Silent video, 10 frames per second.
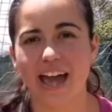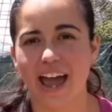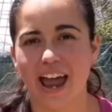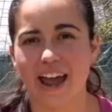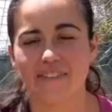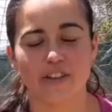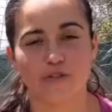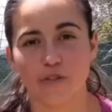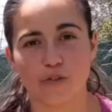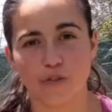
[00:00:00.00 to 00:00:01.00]
and the
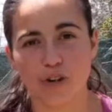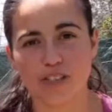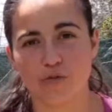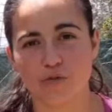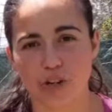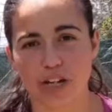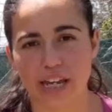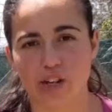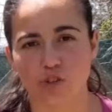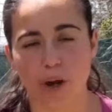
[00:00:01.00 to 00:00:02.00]
foot really
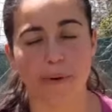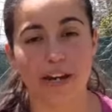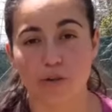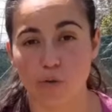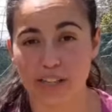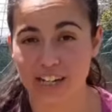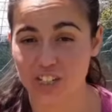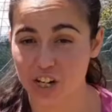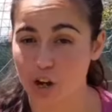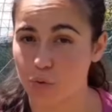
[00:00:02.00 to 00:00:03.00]
healed up, and it was
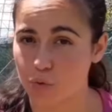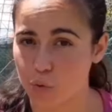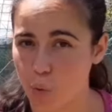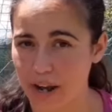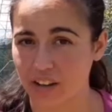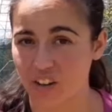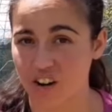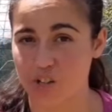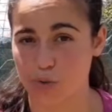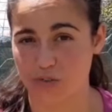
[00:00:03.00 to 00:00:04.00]
actually got quite
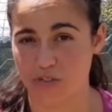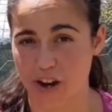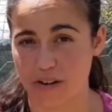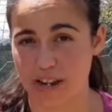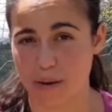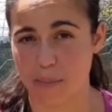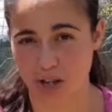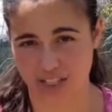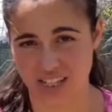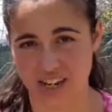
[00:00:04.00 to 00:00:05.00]
large and was very
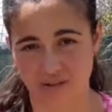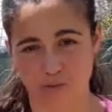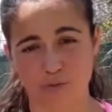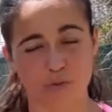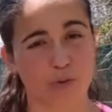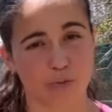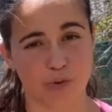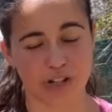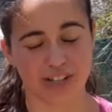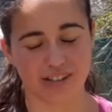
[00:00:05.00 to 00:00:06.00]
pussy and
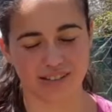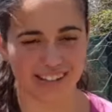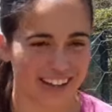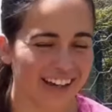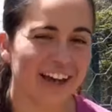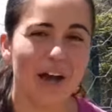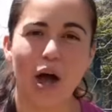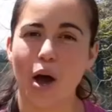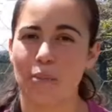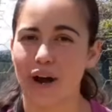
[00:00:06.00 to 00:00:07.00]
pretty disgusting.
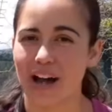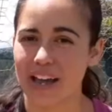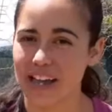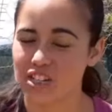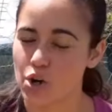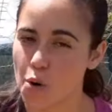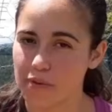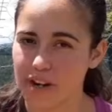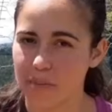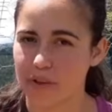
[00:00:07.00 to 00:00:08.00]
But I had to open
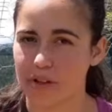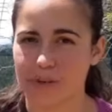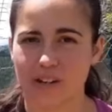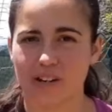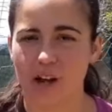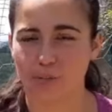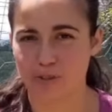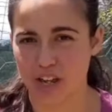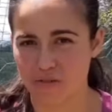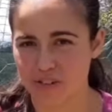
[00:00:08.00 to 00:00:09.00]
that up a little bit, help to
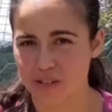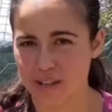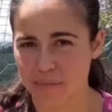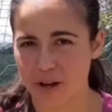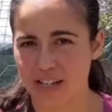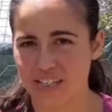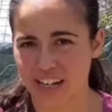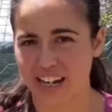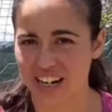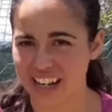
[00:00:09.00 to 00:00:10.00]
get rid of some of that pus
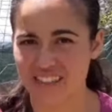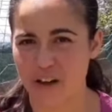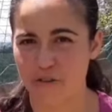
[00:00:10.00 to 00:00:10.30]
and clean that